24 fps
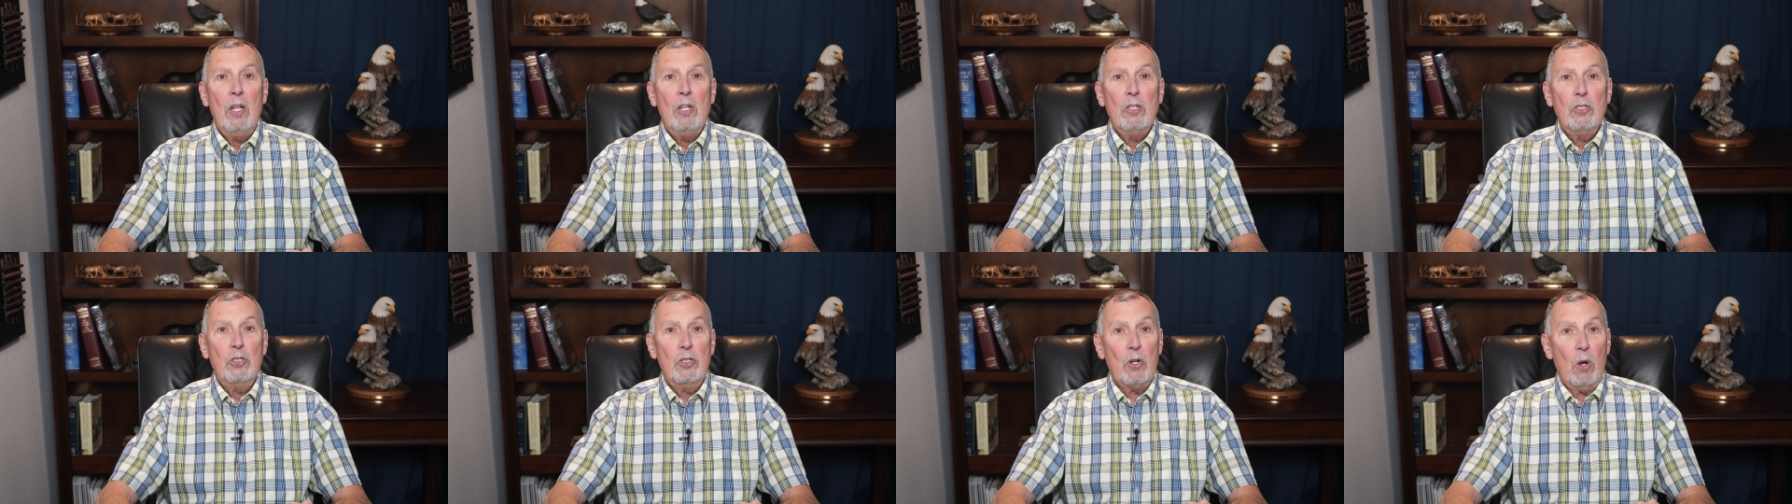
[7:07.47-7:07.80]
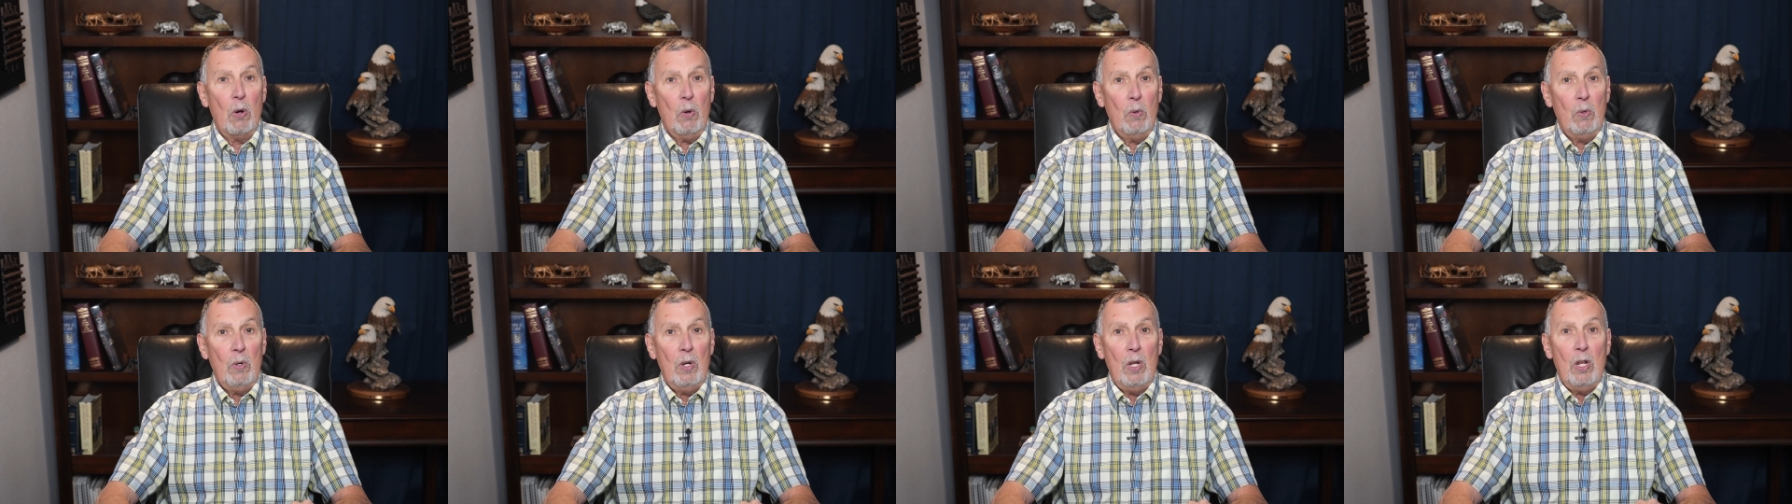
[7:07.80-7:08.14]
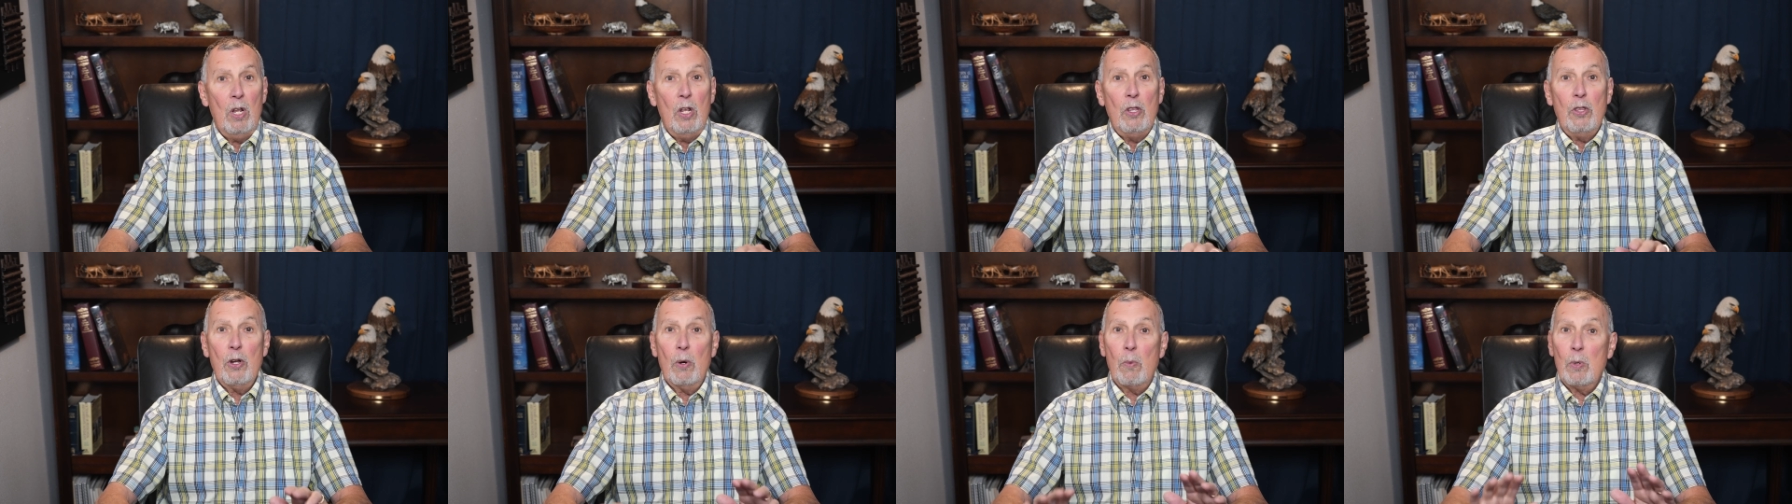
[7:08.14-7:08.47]
So
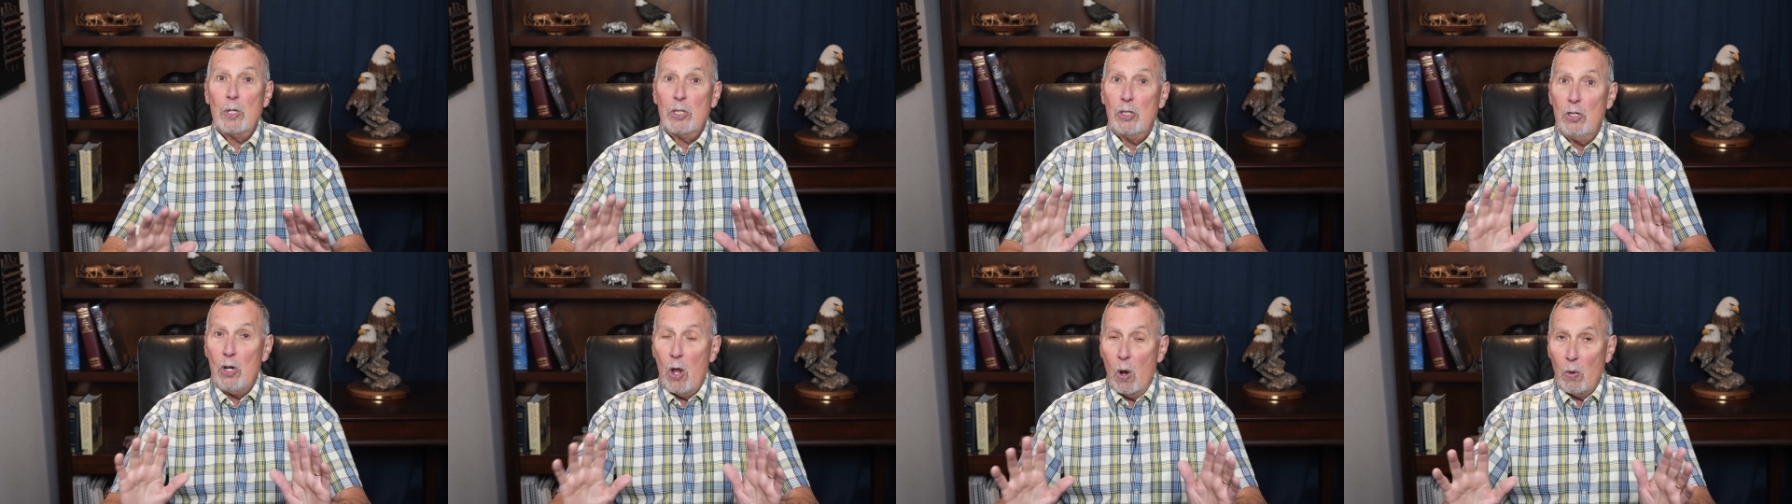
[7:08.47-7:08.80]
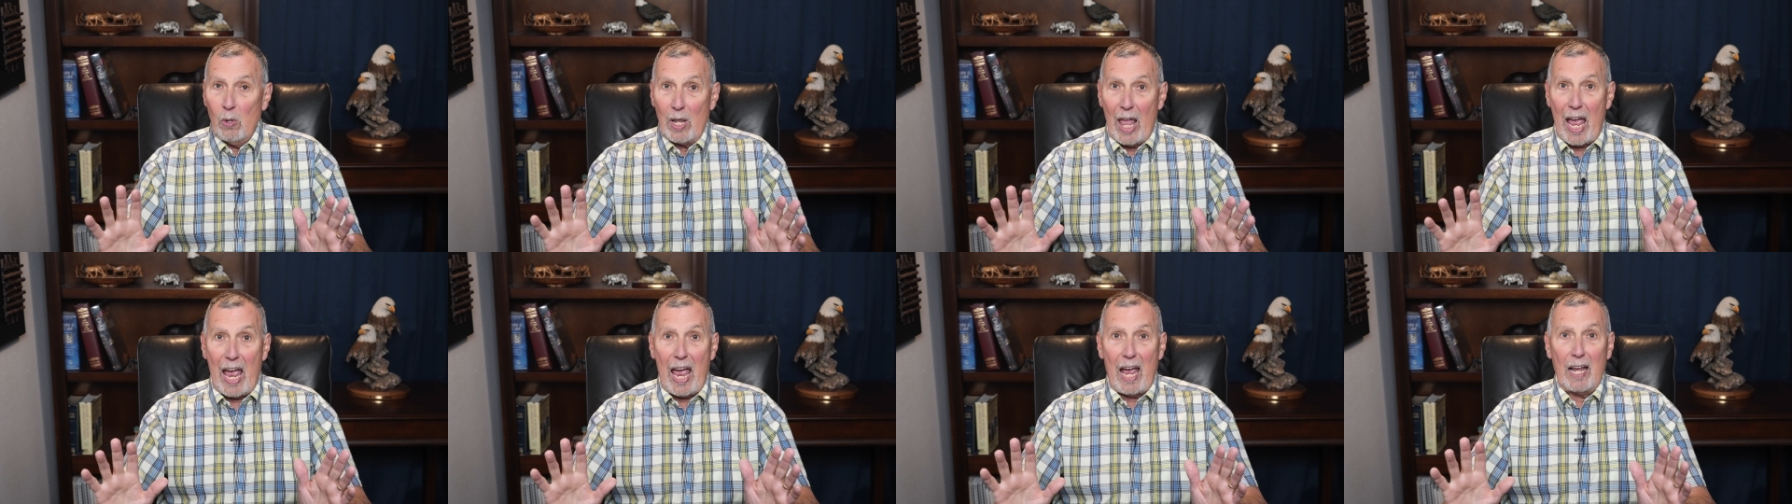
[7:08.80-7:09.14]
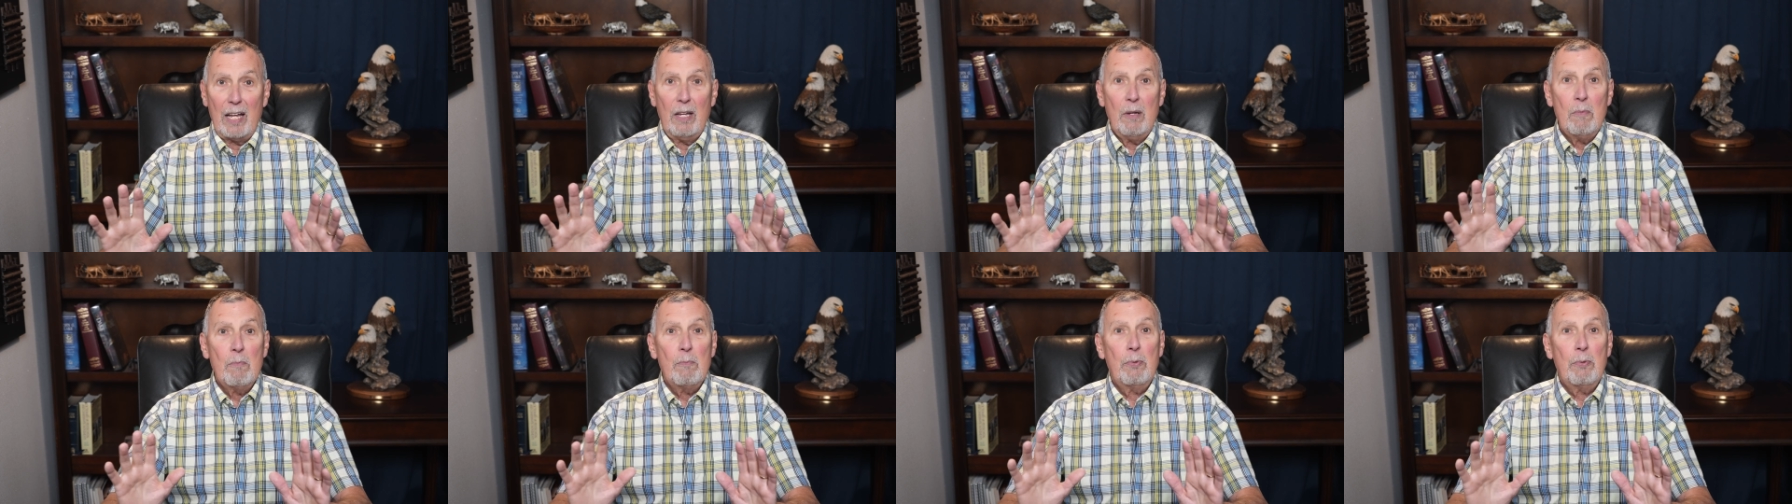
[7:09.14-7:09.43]
there was no lack.